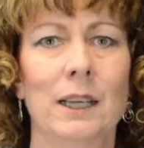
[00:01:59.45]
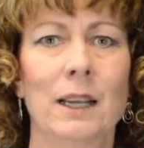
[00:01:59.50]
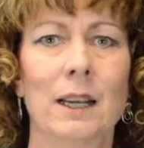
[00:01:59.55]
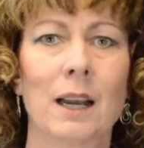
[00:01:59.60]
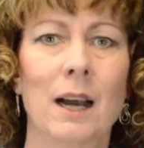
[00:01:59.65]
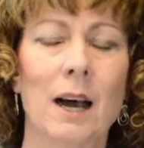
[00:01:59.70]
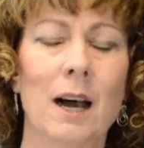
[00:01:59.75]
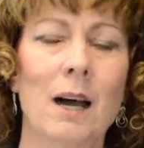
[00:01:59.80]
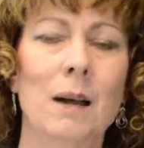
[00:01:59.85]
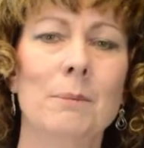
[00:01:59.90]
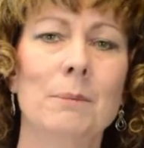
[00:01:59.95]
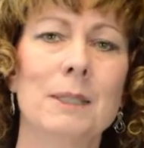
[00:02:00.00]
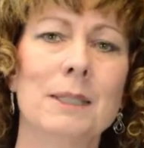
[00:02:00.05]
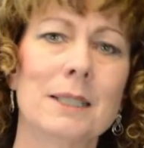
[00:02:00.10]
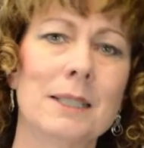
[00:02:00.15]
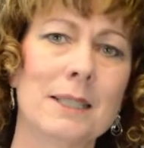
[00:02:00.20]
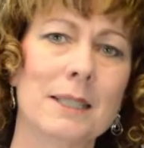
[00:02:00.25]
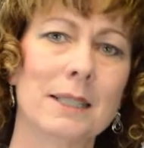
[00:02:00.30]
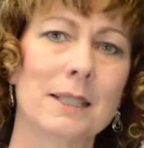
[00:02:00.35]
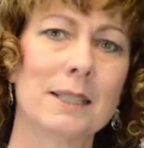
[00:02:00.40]

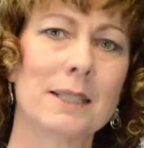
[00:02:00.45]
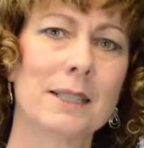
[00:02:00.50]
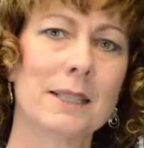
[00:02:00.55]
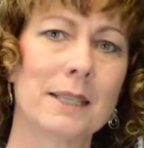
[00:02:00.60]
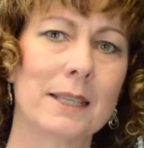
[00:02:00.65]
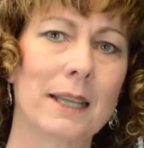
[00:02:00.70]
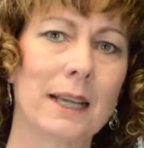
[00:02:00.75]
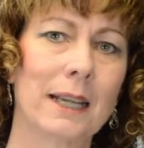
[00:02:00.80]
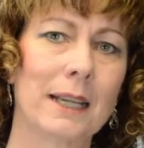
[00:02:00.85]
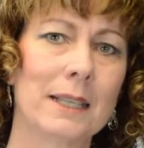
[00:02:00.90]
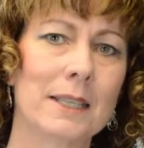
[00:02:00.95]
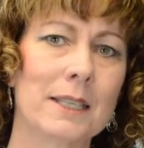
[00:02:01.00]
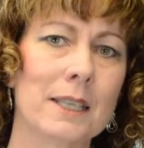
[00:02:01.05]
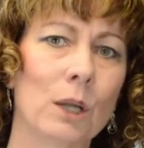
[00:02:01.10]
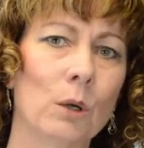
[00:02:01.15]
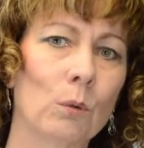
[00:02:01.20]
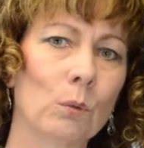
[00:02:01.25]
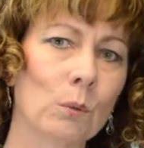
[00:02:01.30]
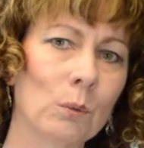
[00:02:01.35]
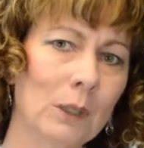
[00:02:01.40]
Common sense things
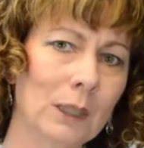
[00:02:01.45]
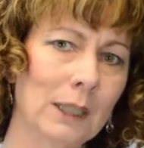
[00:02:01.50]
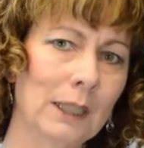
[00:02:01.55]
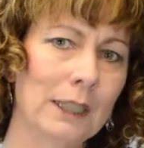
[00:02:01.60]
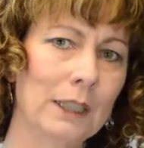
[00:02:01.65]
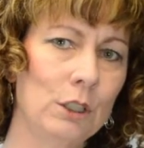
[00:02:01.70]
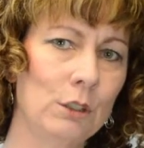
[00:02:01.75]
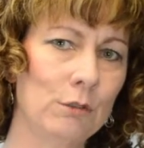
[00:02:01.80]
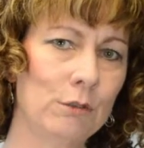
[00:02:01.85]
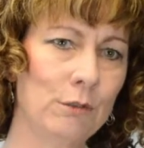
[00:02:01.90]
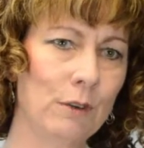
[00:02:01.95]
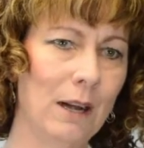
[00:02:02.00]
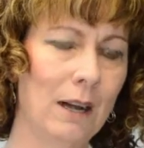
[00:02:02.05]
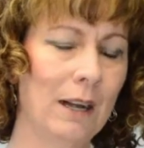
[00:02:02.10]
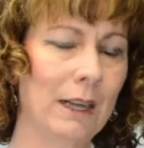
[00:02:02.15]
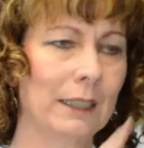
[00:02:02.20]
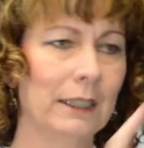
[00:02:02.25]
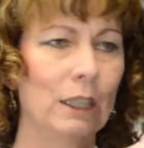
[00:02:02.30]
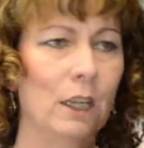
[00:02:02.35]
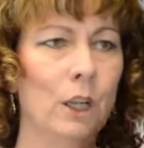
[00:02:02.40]
that really you
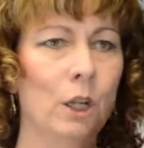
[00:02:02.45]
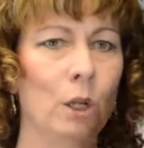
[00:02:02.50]
find